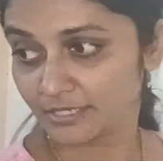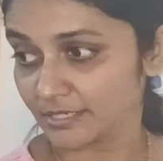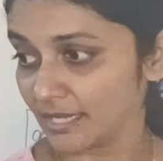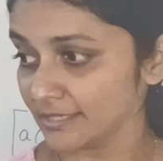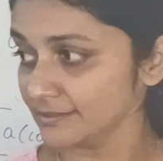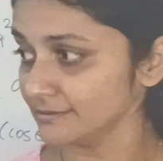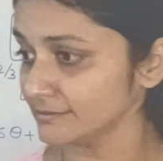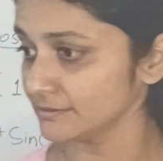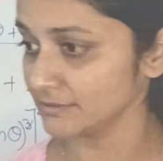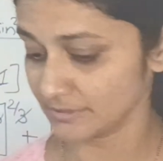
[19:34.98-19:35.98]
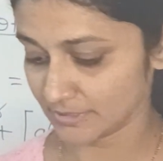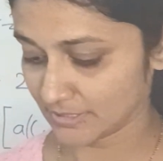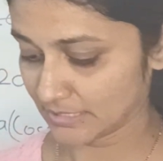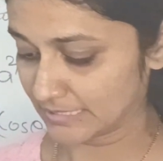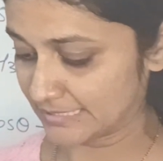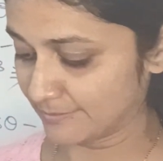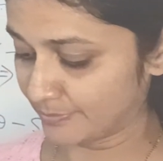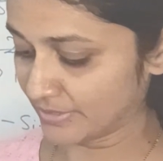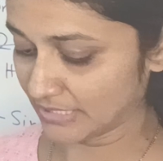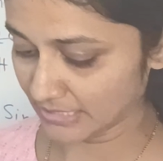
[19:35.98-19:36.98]
Done?
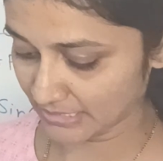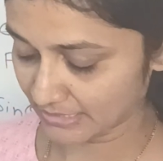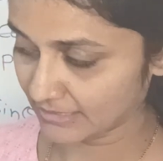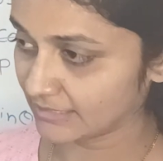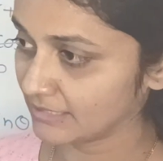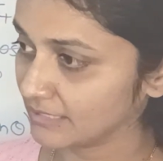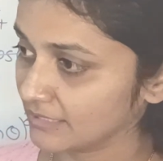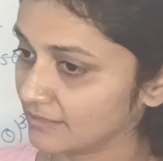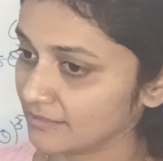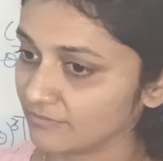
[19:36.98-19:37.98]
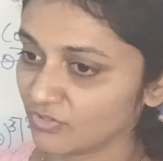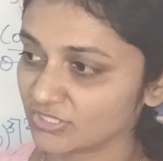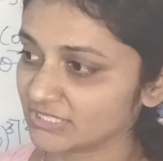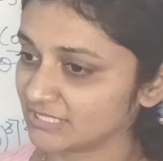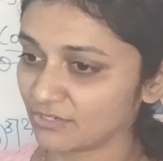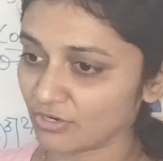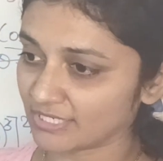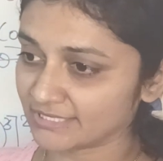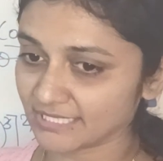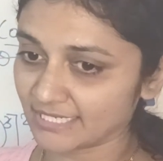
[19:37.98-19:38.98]
Simple? Was it a
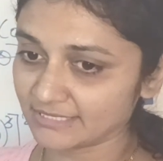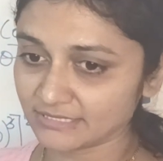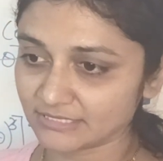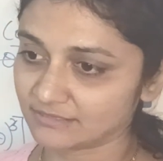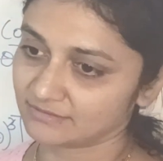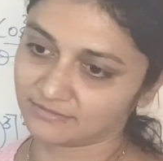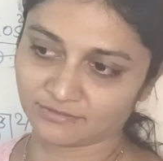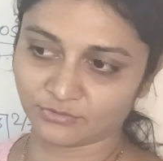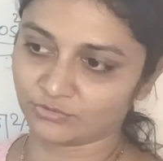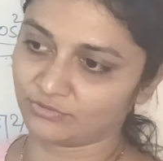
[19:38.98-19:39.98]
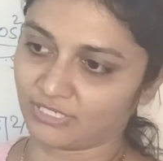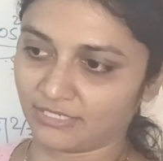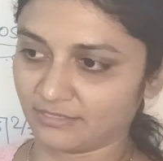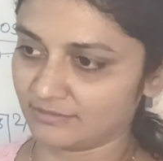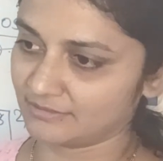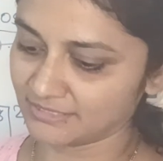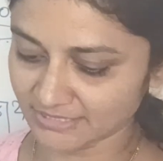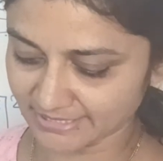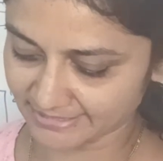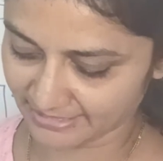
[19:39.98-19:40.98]
rocket science? No, yaar.
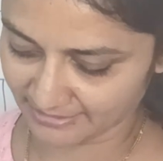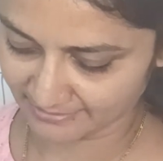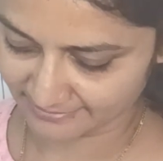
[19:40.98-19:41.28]
Easy tha.